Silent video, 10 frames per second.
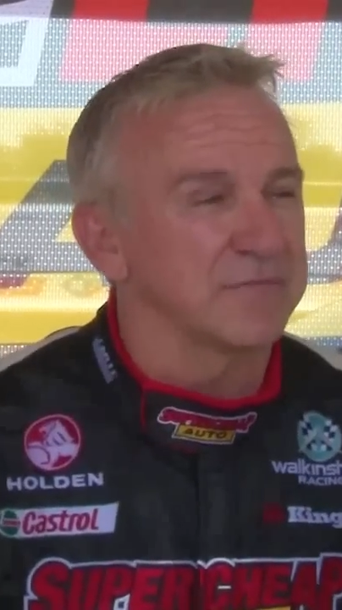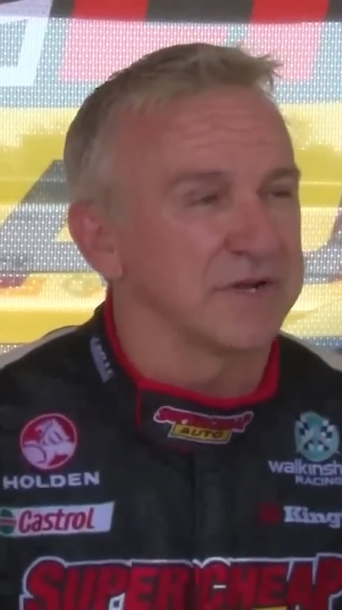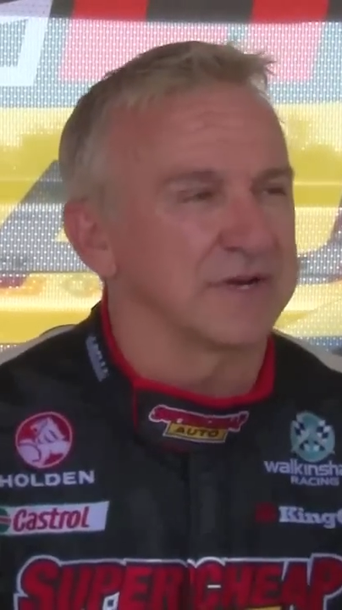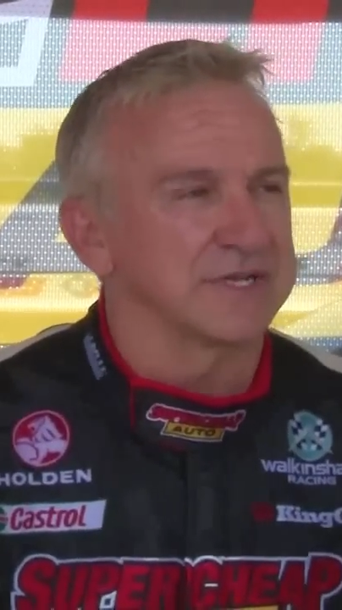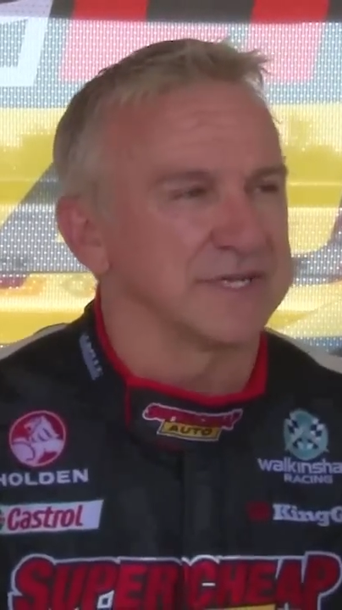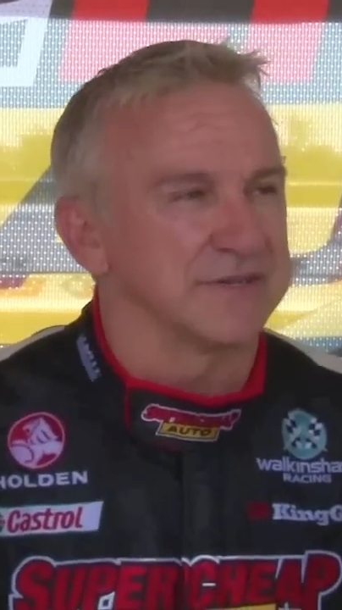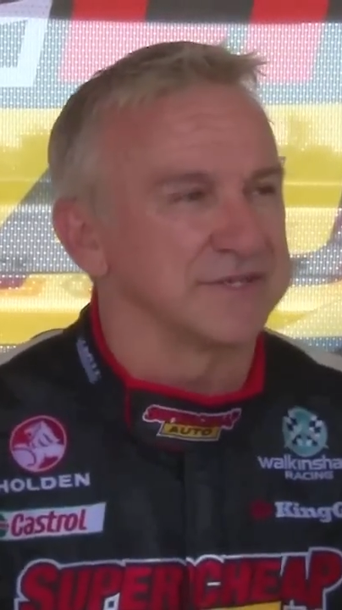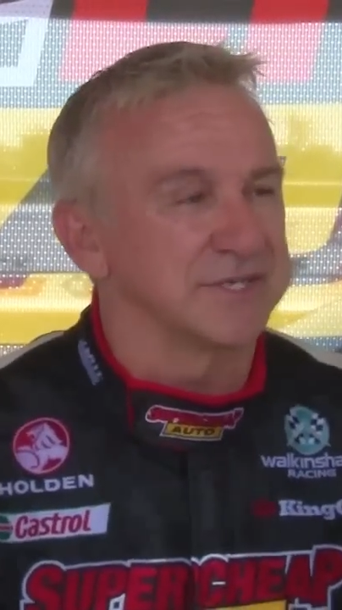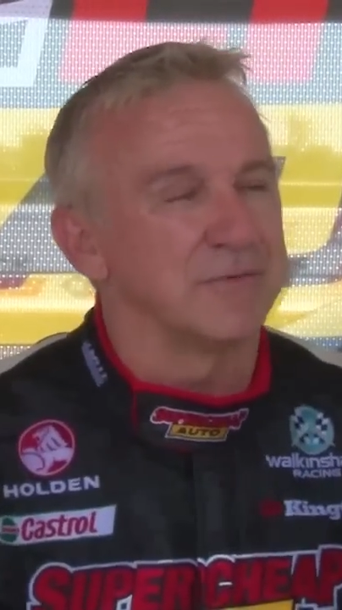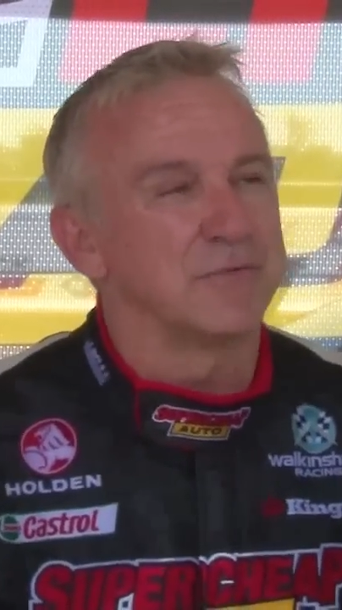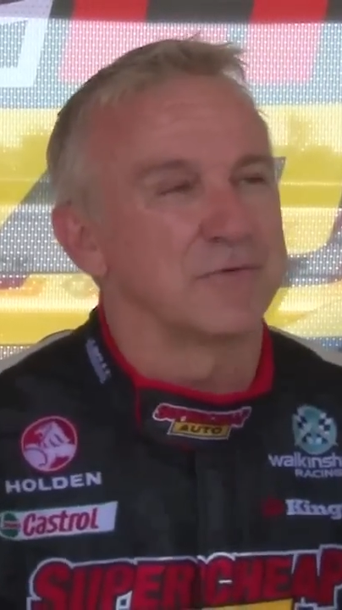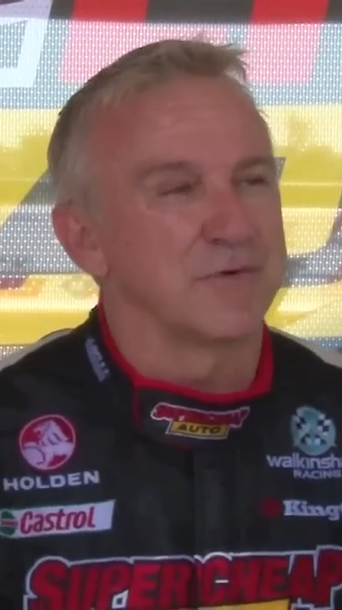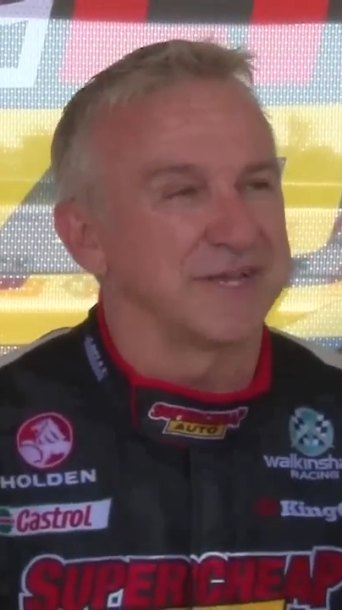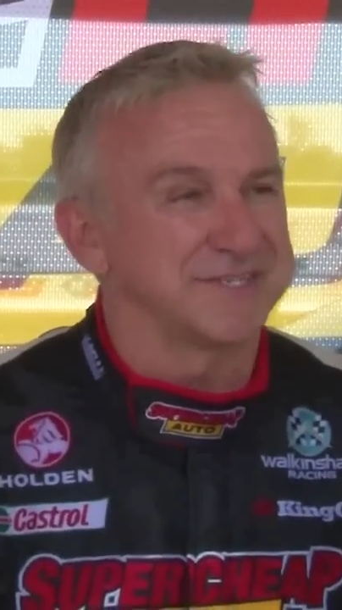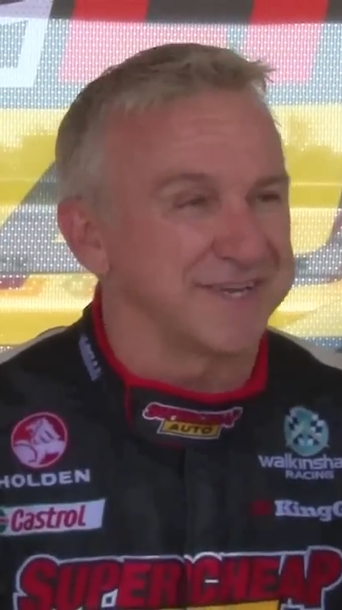But like I said, there's a lot more
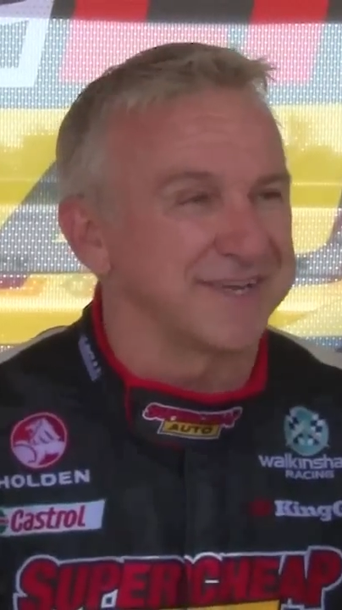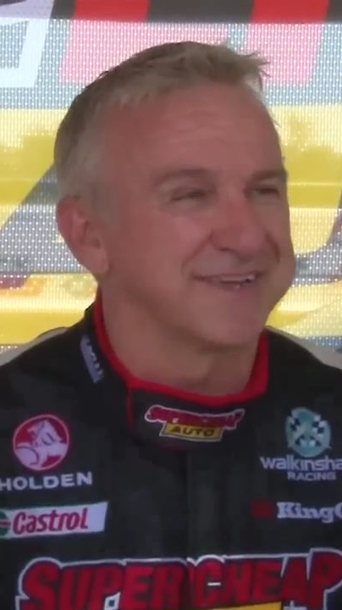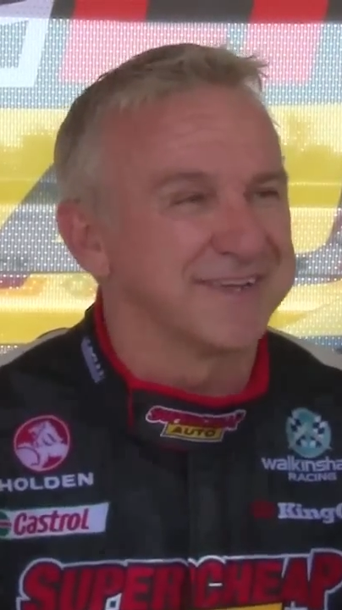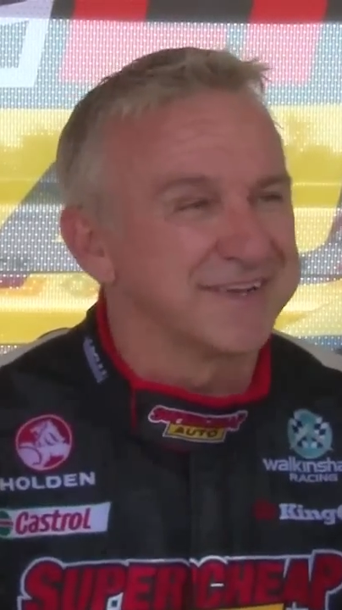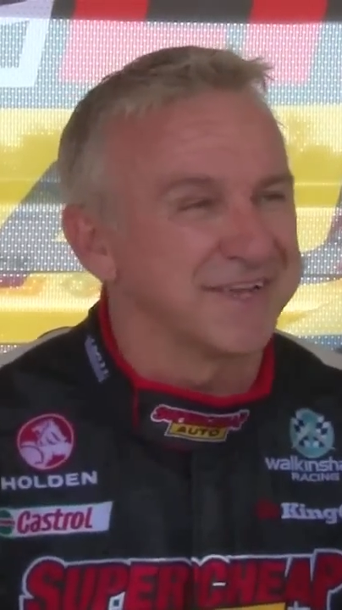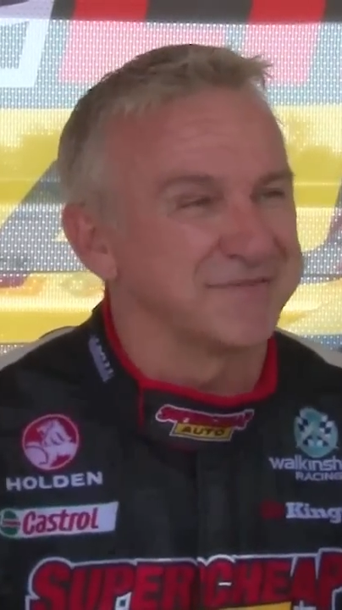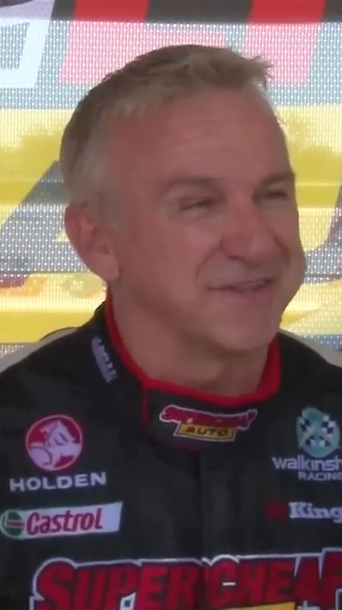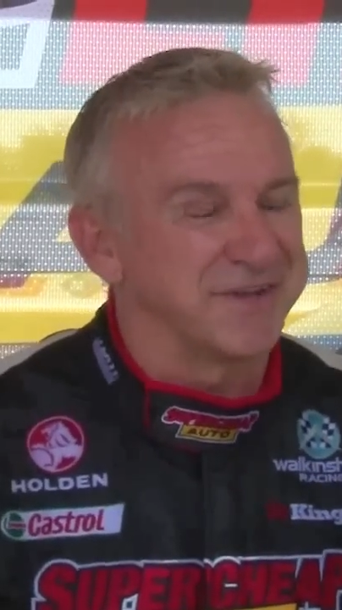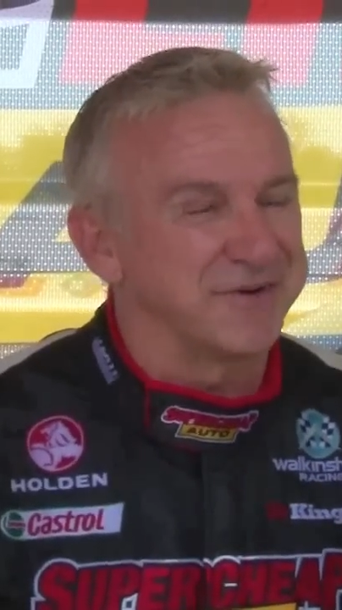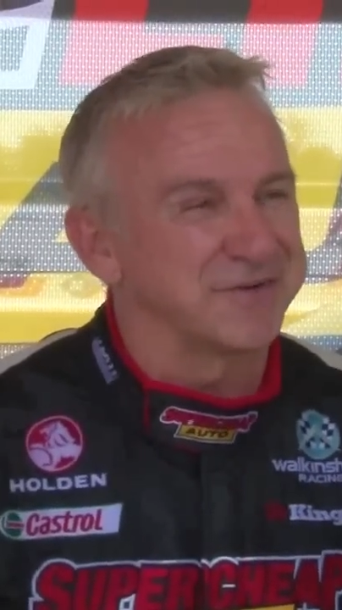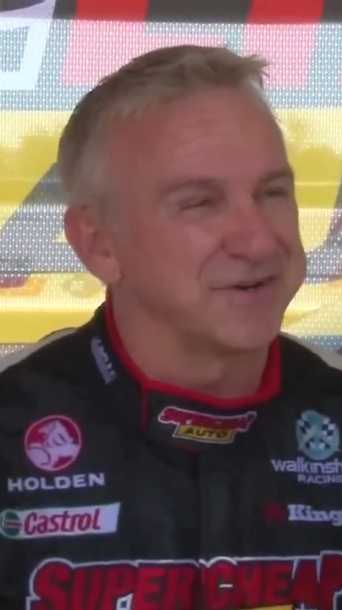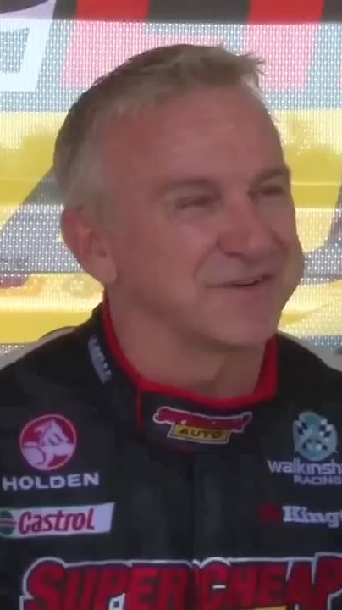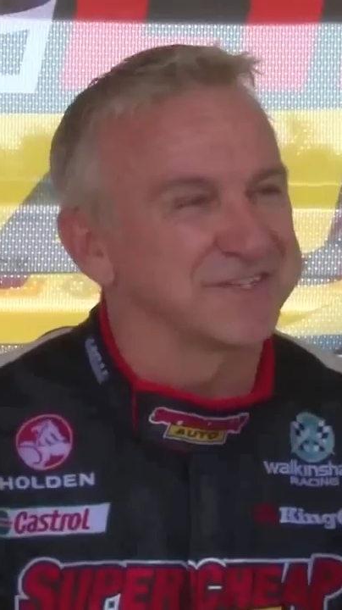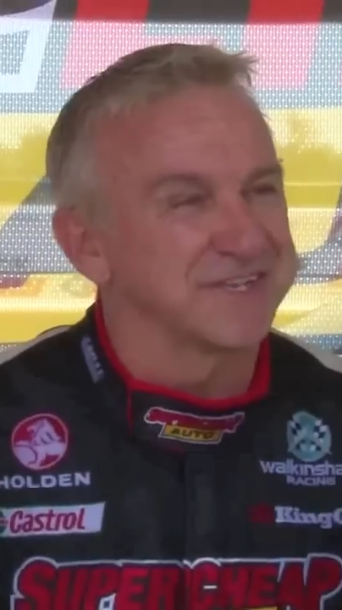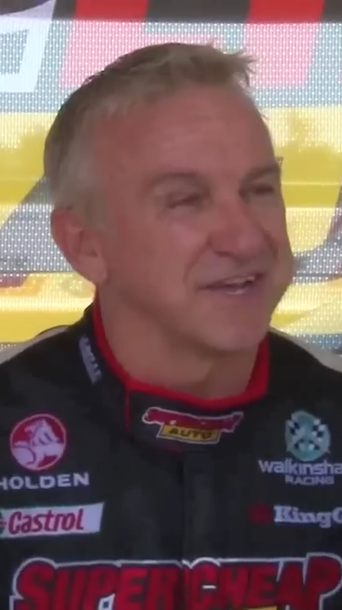racing left in the old
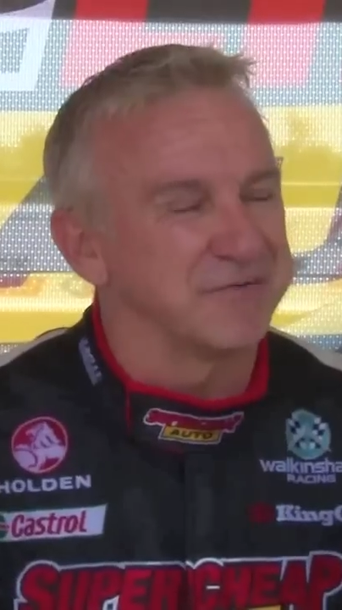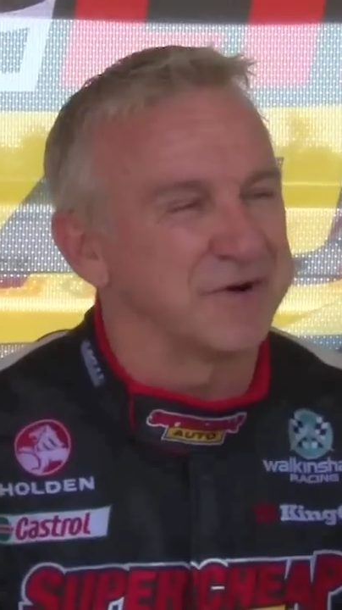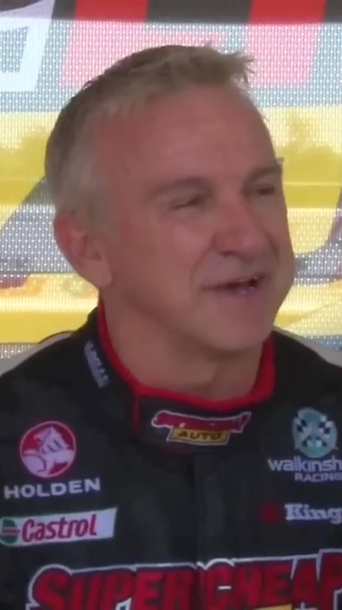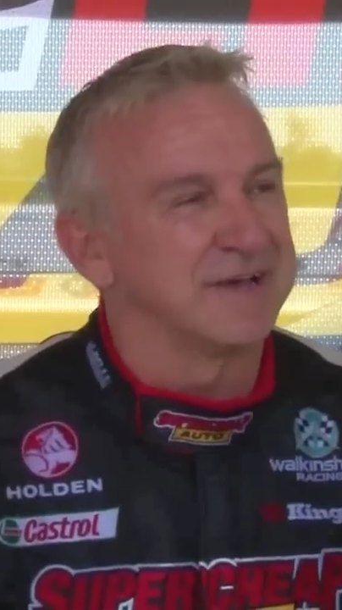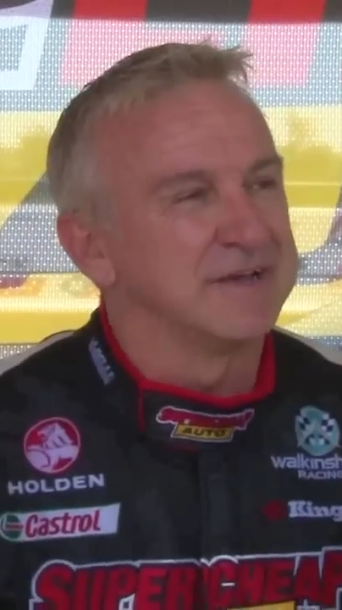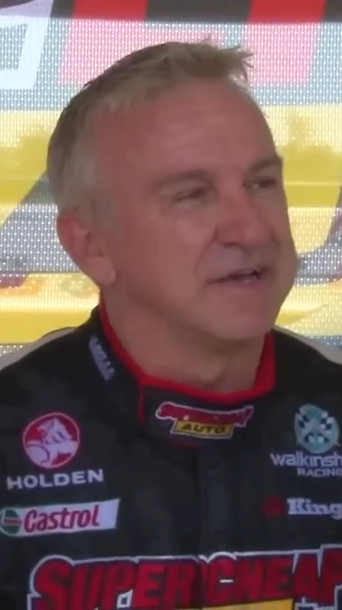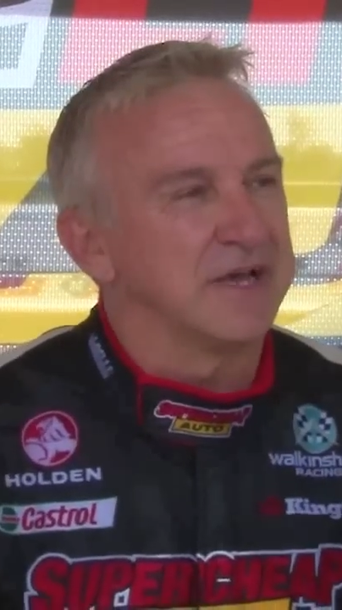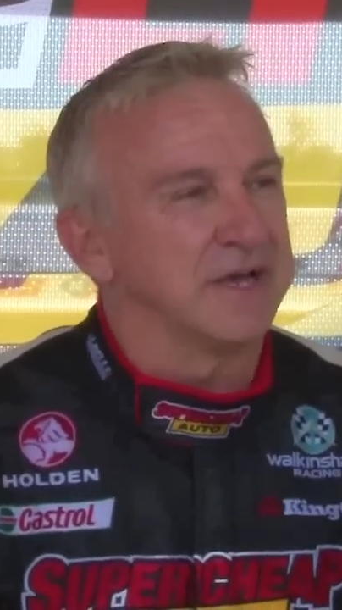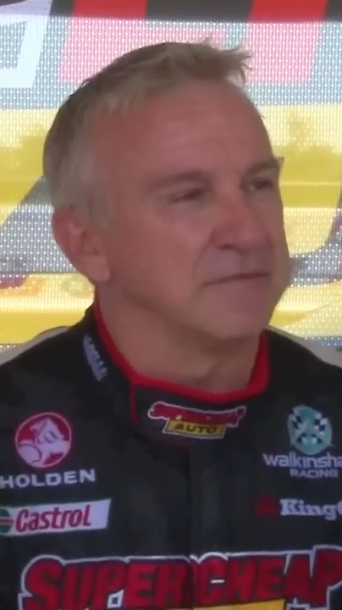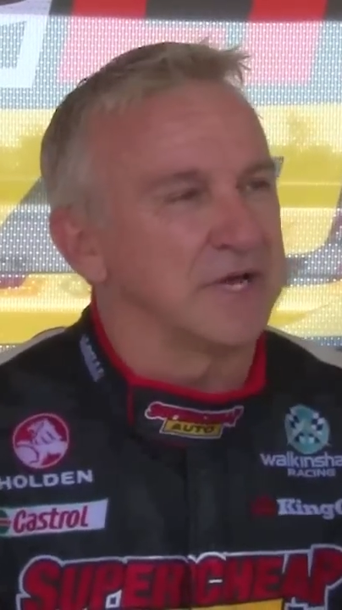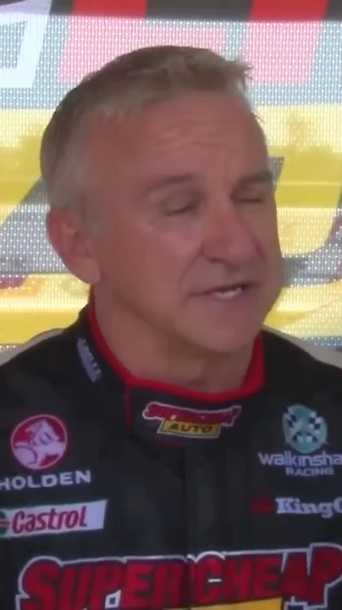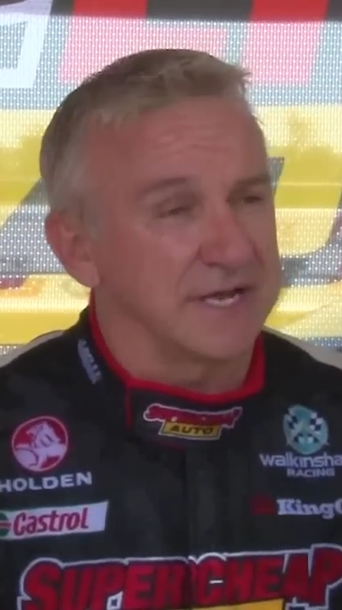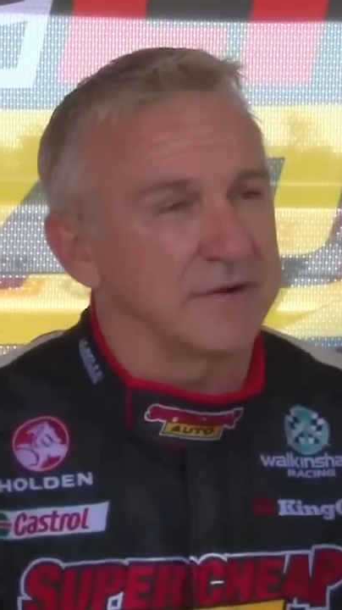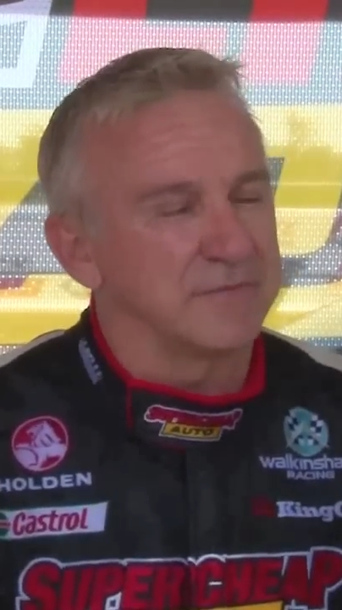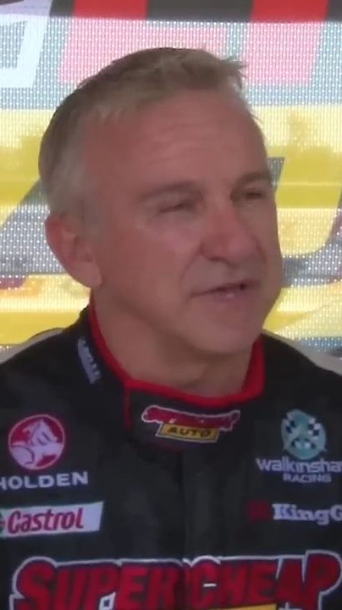dog. So uh, um, no
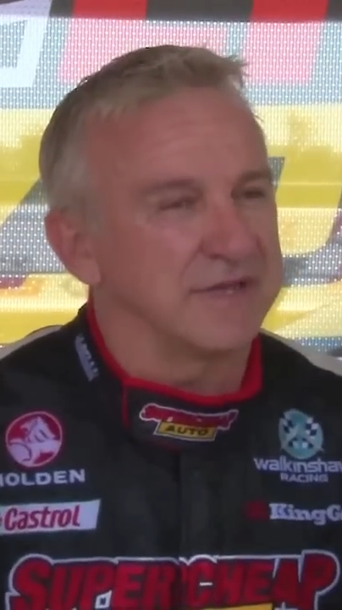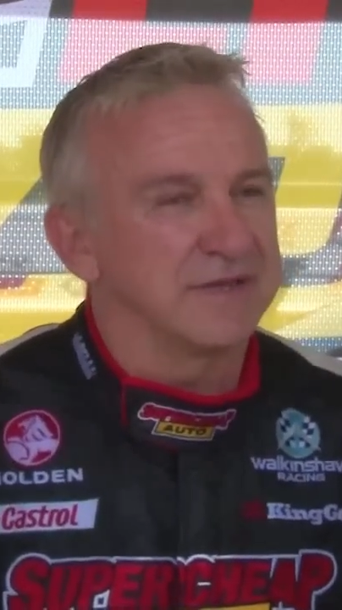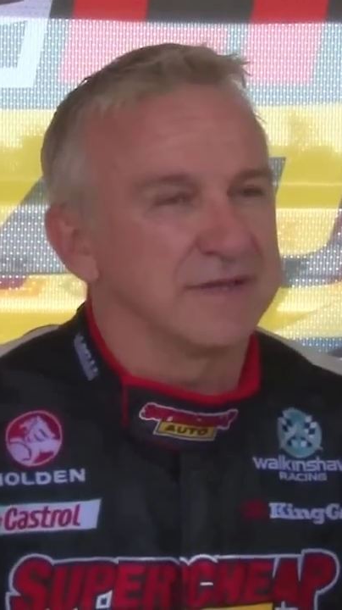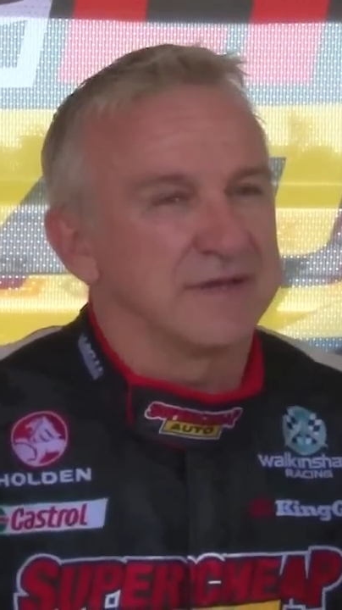doubt I'll be.